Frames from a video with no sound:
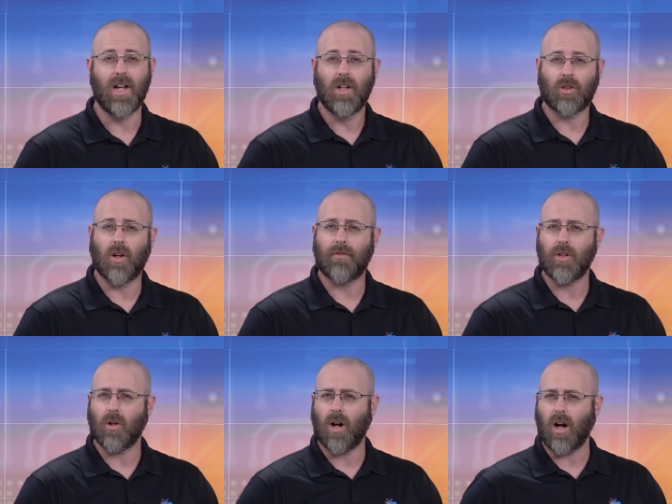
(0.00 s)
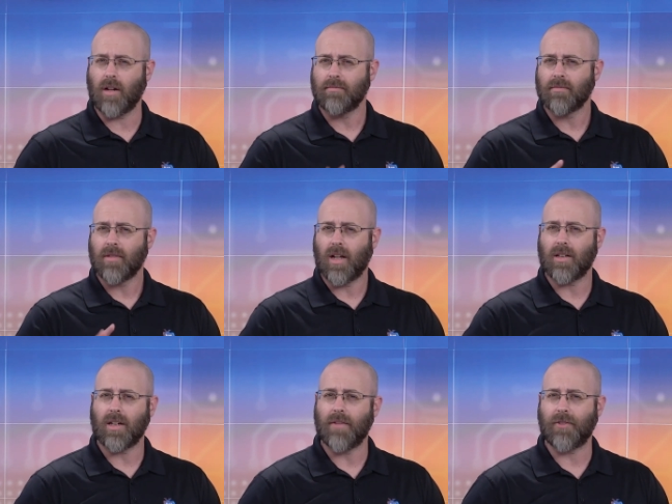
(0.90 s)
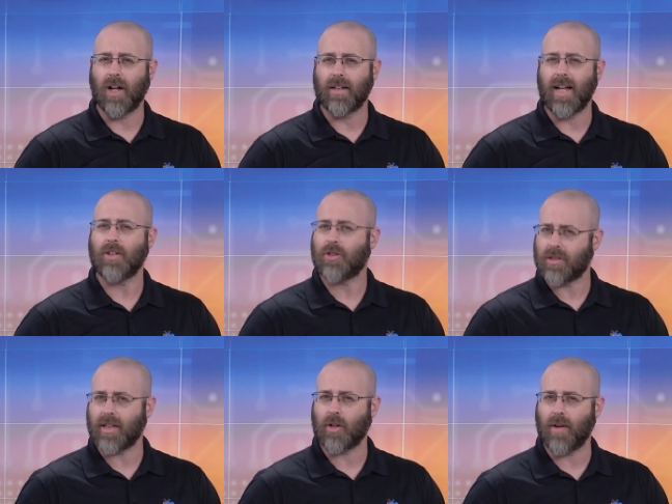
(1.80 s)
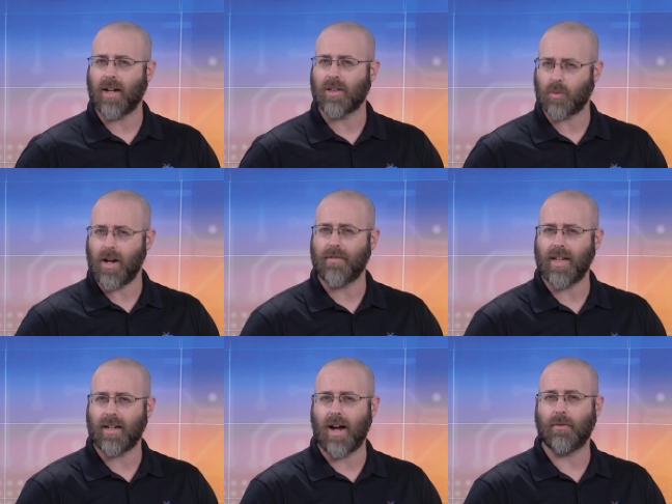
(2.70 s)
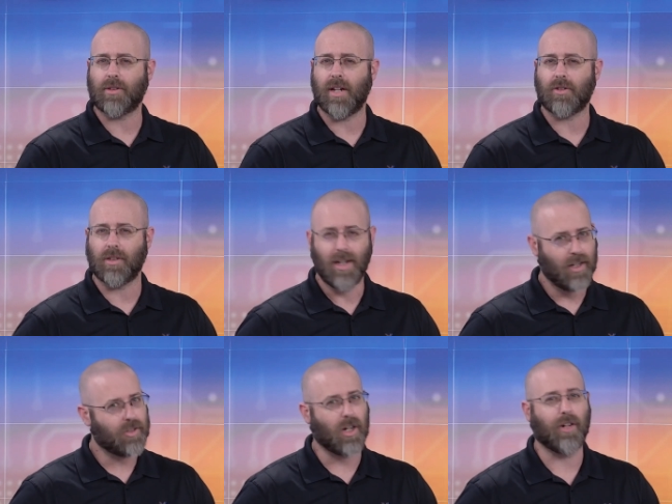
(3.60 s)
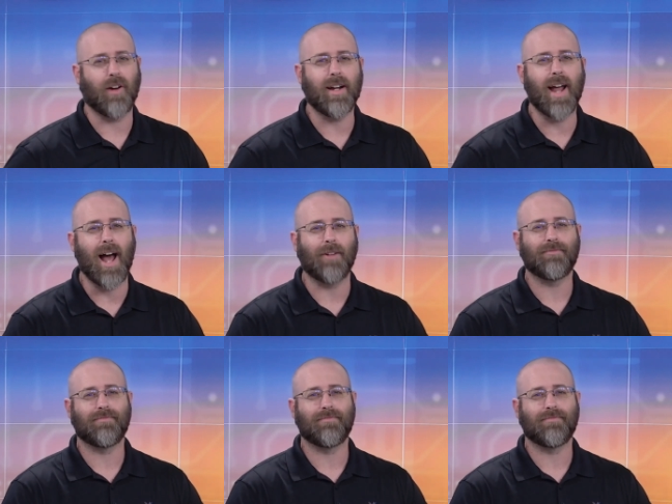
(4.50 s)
So if you are a little iffy on that, you should stick around because we're having that conversation starting right now.